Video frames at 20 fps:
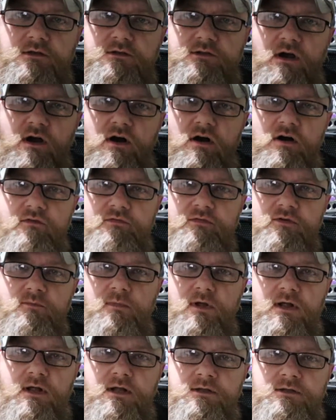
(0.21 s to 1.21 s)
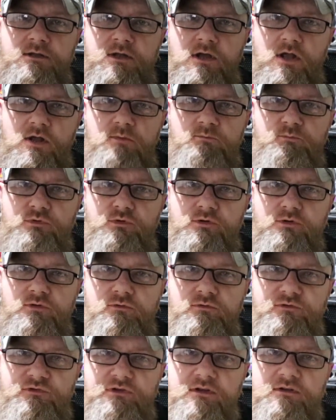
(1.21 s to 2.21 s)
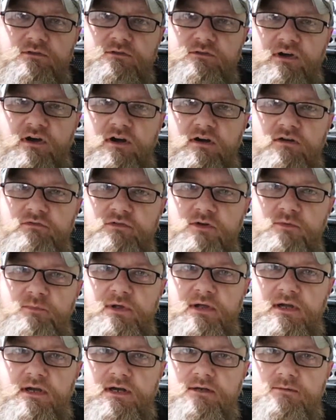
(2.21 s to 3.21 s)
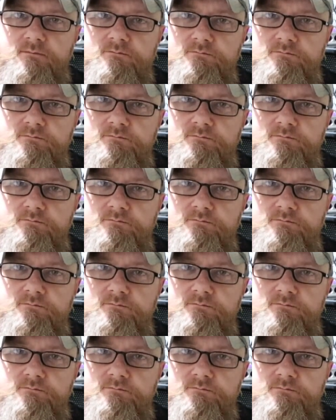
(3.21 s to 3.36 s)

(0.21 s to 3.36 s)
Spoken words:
the Halve Maan Brugs Tarwebier.